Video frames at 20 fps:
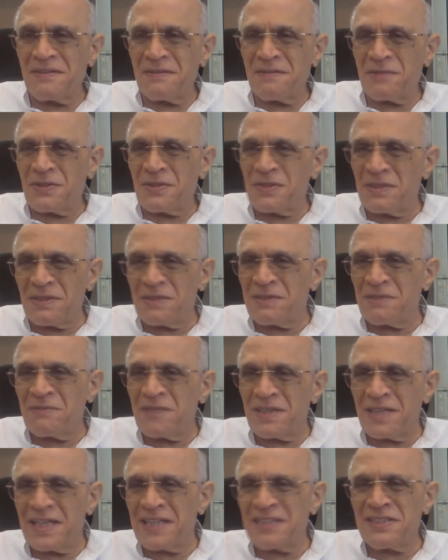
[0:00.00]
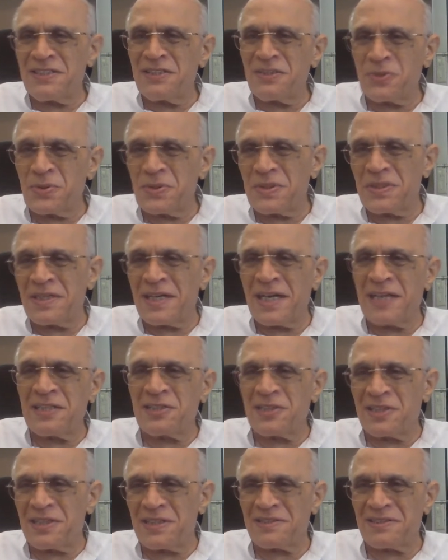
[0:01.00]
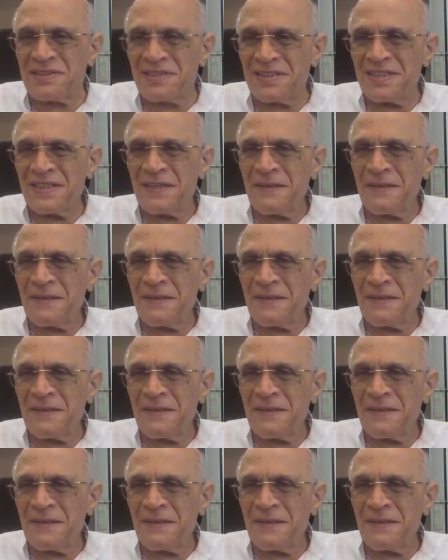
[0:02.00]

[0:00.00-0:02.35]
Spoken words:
It gets into a rat race.